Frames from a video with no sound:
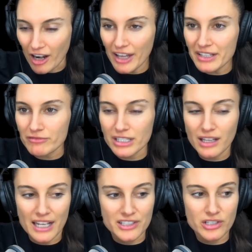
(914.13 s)
I didn't
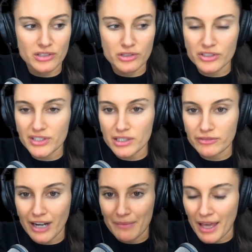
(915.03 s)
realize you could do steel
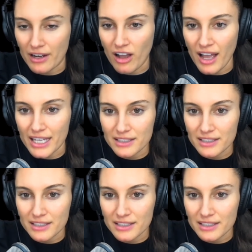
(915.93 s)
frame that high,